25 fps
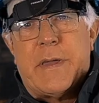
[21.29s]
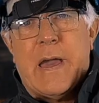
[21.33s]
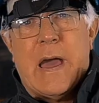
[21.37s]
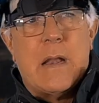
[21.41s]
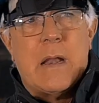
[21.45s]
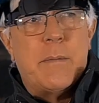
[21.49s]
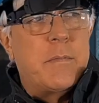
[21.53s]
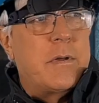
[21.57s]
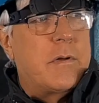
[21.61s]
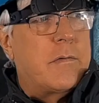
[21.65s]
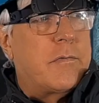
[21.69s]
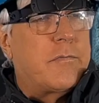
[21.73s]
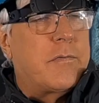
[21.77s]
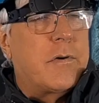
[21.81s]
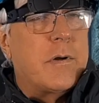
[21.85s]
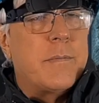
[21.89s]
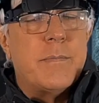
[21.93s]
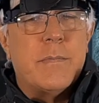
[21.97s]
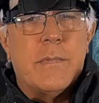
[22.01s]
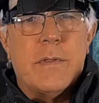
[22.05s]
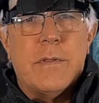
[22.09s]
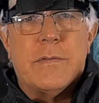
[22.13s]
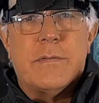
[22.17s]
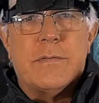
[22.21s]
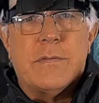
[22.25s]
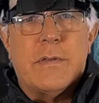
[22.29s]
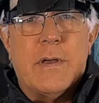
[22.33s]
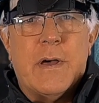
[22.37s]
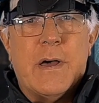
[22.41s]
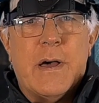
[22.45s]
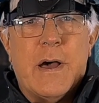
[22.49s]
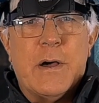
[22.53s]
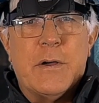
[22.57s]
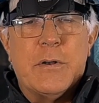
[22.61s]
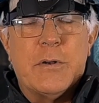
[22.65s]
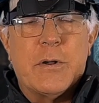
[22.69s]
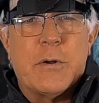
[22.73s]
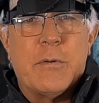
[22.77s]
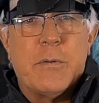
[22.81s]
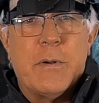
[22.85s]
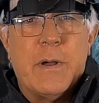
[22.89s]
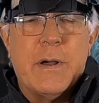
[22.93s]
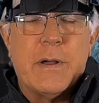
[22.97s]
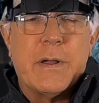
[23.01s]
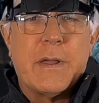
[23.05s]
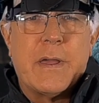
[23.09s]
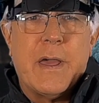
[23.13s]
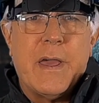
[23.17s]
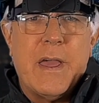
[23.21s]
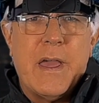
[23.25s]
Academy from this
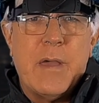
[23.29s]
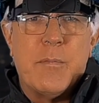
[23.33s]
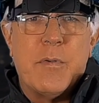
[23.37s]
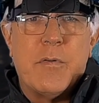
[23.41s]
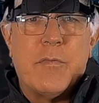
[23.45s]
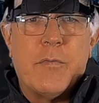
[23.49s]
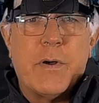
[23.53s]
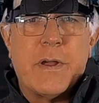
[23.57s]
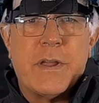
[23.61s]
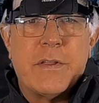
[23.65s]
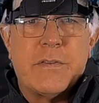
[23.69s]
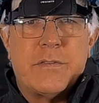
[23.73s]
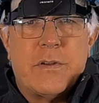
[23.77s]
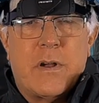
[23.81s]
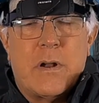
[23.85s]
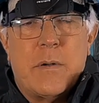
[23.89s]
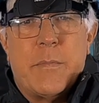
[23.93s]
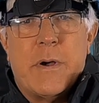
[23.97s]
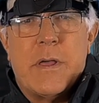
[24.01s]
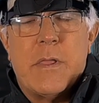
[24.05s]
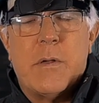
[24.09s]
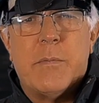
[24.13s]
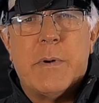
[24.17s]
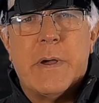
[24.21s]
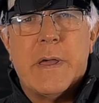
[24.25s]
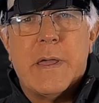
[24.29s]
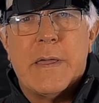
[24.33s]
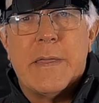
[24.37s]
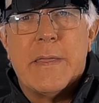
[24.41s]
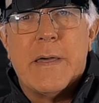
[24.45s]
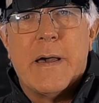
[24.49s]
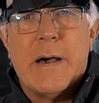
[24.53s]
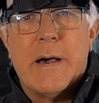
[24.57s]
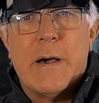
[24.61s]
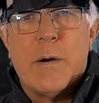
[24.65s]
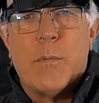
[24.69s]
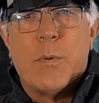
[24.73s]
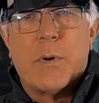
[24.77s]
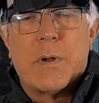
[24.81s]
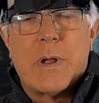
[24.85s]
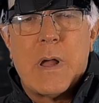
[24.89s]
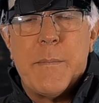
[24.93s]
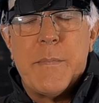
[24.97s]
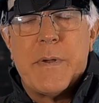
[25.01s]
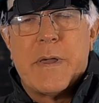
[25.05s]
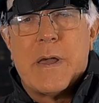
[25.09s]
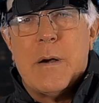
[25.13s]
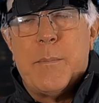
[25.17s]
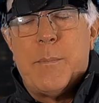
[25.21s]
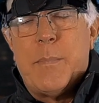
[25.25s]
underground cave. Before I get started, by the way, we're
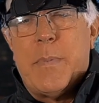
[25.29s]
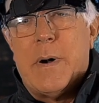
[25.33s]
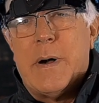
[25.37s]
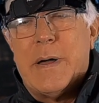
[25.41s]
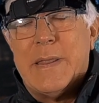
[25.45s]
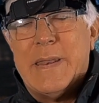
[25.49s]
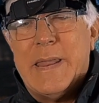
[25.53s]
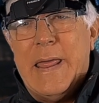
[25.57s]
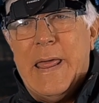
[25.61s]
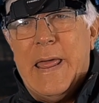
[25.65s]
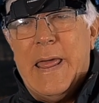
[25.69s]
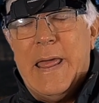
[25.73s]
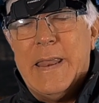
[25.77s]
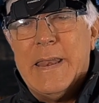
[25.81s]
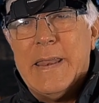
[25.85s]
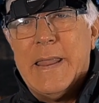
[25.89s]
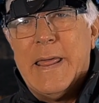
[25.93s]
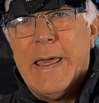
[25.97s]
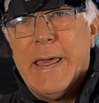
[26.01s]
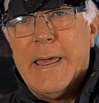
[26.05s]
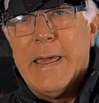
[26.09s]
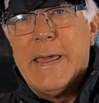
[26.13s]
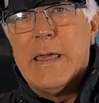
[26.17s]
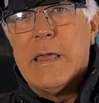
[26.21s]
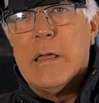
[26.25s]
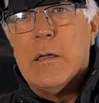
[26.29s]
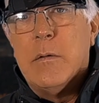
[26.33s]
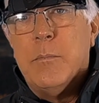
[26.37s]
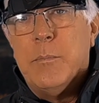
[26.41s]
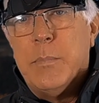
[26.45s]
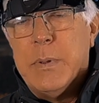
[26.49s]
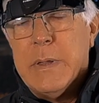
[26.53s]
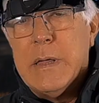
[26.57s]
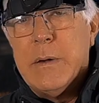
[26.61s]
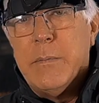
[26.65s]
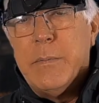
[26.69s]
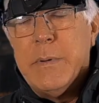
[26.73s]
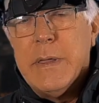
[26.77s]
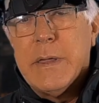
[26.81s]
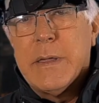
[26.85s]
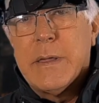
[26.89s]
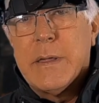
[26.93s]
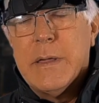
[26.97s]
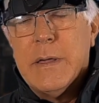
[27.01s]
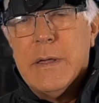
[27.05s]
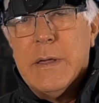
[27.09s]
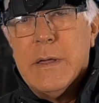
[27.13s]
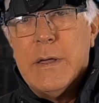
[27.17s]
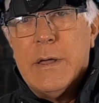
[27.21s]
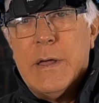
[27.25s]
coming up on NAB
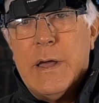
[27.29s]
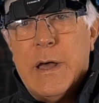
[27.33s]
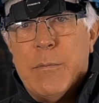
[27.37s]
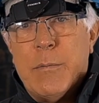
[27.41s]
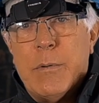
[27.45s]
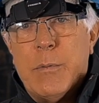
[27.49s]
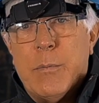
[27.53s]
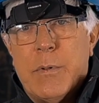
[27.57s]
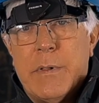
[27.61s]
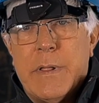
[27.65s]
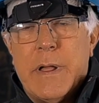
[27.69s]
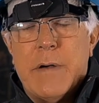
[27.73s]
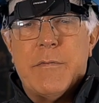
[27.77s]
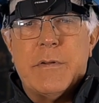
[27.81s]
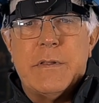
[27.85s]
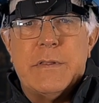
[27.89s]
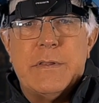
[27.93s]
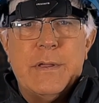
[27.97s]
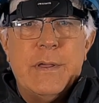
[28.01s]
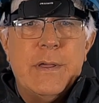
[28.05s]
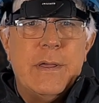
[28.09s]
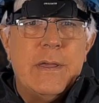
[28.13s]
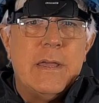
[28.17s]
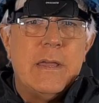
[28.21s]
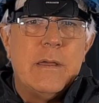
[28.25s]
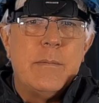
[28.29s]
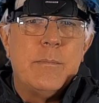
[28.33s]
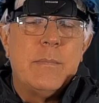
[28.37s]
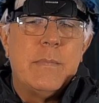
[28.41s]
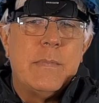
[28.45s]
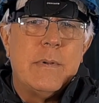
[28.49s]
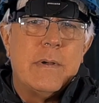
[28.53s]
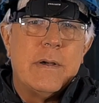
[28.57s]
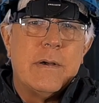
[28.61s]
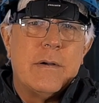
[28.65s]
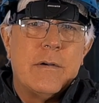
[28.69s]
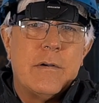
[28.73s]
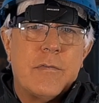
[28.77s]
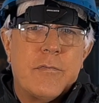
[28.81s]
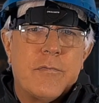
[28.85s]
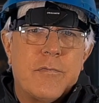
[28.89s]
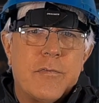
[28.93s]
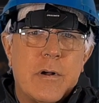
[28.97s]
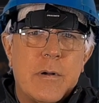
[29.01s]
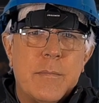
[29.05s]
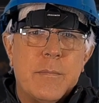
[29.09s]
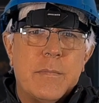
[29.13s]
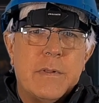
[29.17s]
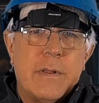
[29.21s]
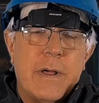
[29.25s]
week. We will have a team
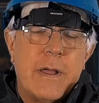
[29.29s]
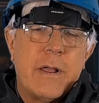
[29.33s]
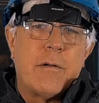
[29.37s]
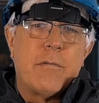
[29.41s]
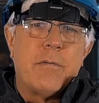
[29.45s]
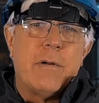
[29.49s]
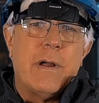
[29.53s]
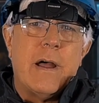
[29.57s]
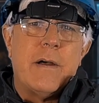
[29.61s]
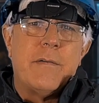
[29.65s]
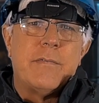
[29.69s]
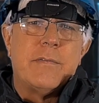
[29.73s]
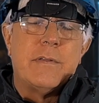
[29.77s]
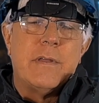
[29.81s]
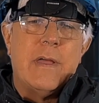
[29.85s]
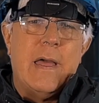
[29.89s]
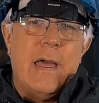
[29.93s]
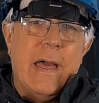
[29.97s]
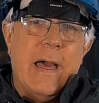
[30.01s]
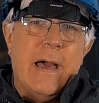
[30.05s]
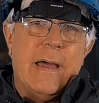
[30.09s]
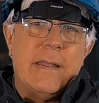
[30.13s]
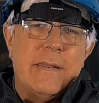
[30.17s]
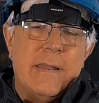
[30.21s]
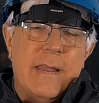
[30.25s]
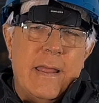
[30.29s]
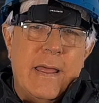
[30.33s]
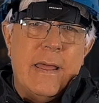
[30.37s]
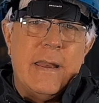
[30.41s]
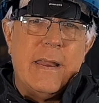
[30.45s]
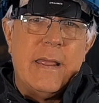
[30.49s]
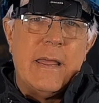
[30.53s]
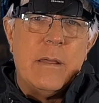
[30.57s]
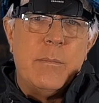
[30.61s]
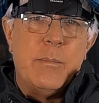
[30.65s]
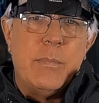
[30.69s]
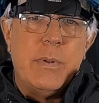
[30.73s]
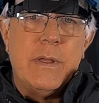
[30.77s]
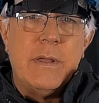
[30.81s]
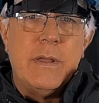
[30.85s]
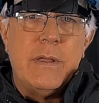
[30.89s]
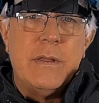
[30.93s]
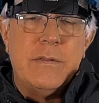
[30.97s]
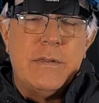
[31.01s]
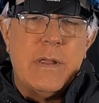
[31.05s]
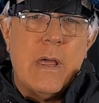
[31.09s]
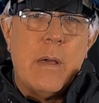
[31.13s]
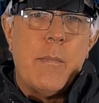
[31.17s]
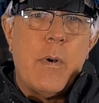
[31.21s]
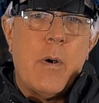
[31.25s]
from Lightcraft at
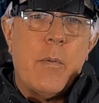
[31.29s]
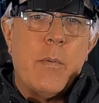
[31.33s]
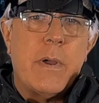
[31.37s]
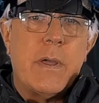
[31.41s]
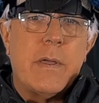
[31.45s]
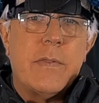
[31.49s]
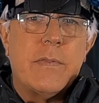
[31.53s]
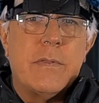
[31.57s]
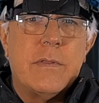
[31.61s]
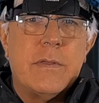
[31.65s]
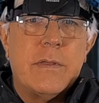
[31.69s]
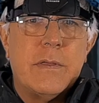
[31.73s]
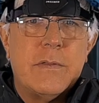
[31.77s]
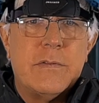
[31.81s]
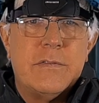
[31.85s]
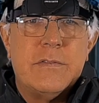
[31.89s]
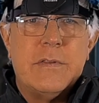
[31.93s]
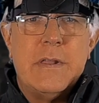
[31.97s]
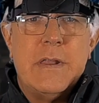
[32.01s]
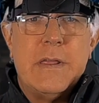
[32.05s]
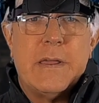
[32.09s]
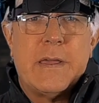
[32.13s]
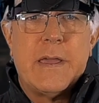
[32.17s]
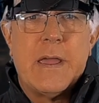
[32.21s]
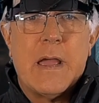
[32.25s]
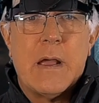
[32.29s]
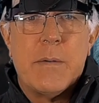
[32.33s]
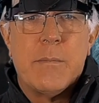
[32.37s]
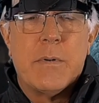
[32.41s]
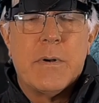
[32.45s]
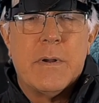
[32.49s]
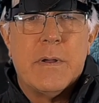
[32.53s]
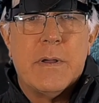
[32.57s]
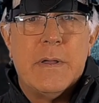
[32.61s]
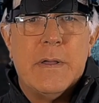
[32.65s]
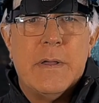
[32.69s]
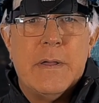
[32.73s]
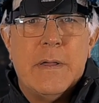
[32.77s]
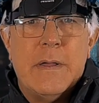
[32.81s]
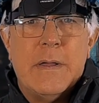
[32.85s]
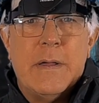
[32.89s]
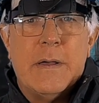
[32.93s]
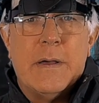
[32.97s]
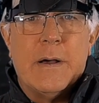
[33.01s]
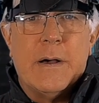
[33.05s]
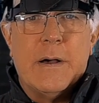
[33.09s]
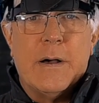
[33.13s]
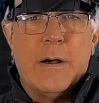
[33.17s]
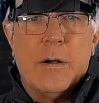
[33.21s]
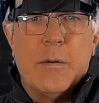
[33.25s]
NAB demoing the Cine camera.
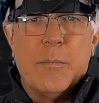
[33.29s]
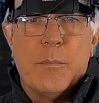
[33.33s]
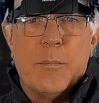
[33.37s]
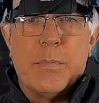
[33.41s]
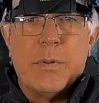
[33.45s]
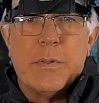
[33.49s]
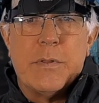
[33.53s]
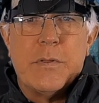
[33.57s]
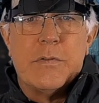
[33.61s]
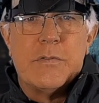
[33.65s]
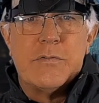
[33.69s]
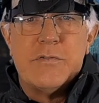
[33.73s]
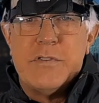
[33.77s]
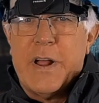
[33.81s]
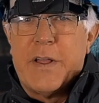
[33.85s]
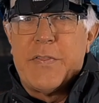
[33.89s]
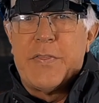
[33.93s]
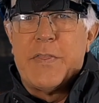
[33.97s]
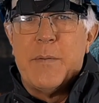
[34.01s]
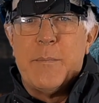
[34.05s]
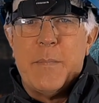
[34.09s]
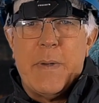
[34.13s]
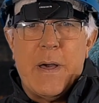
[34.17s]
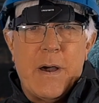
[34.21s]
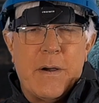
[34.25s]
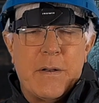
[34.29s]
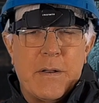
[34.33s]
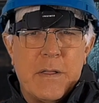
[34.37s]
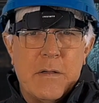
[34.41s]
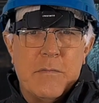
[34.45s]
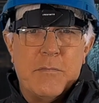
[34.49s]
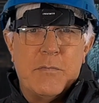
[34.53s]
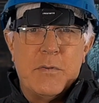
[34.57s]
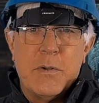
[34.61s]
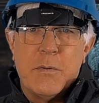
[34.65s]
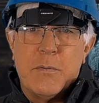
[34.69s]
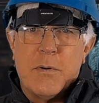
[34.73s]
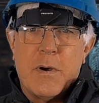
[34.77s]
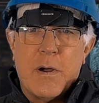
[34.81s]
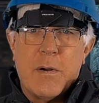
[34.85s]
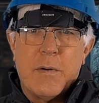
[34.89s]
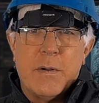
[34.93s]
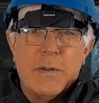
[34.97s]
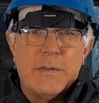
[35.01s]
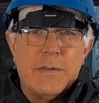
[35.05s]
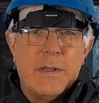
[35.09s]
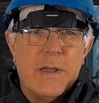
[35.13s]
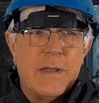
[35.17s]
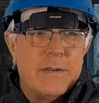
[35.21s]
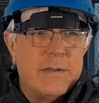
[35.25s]
Please check them out if you
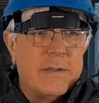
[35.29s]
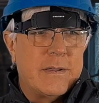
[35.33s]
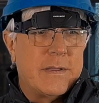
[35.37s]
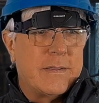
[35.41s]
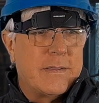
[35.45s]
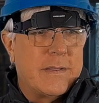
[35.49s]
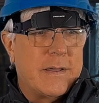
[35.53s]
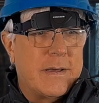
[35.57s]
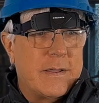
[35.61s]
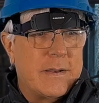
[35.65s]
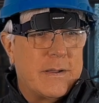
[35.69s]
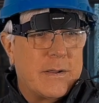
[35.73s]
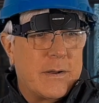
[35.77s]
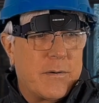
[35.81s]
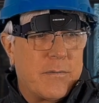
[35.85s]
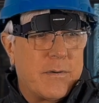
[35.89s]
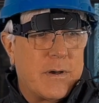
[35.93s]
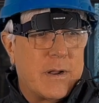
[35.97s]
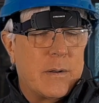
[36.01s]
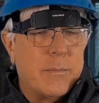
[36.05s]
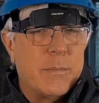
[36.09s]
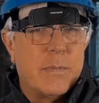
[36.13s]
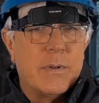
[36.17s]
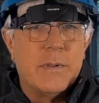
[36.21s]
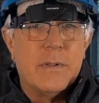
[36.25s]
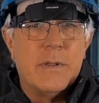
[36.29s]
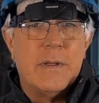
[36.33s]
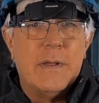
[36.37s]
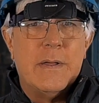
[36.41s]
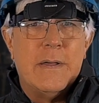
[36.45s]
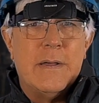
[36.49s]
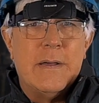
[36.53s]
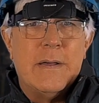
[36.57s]
are attending that incredible